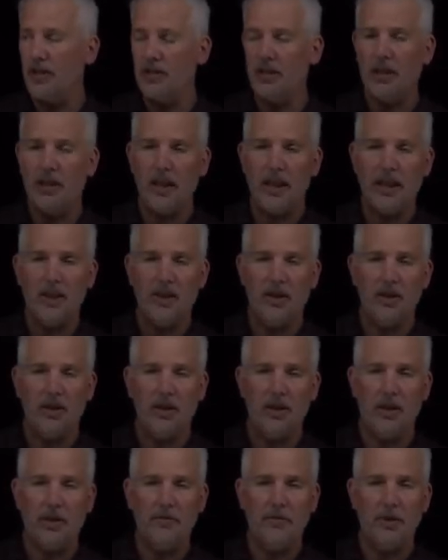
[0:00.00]
collection
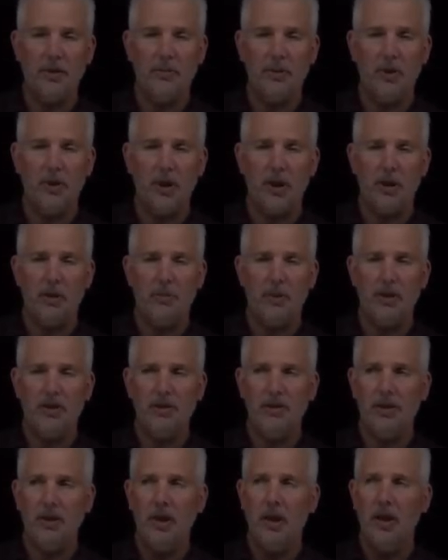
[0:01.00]
of symmetry
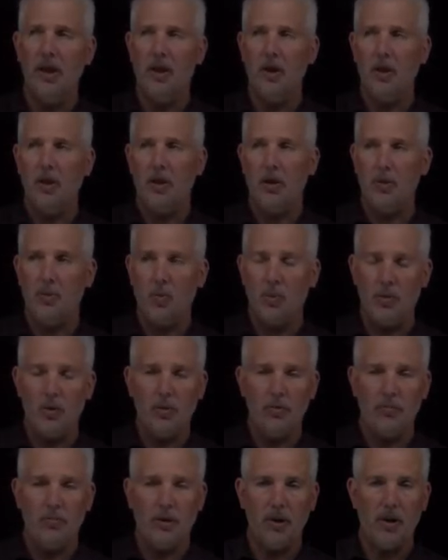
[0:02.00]
elements will
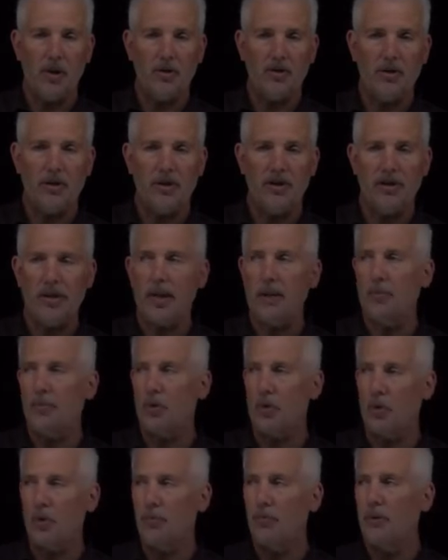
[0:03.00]
belong to the same
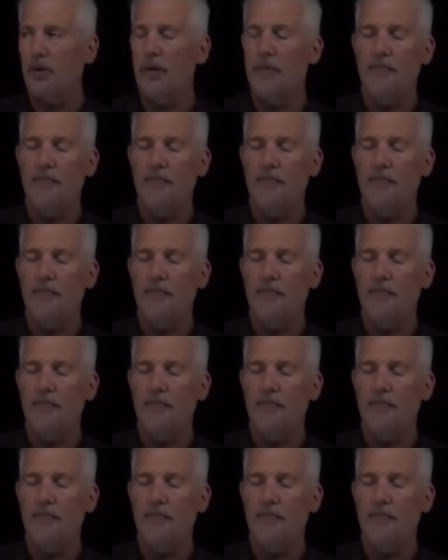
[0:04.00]
group.